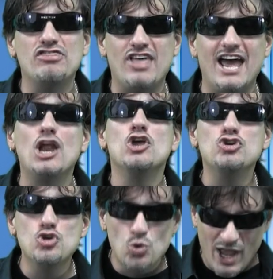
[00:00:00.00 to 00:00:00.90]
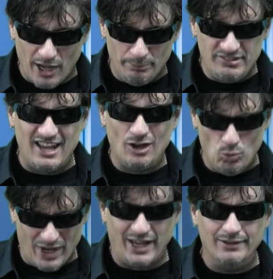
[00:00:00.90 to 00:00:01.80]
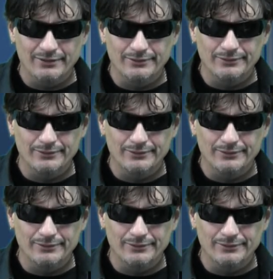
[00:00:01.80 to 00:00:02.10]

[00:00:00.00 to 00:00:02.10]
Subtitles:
that you helped take away.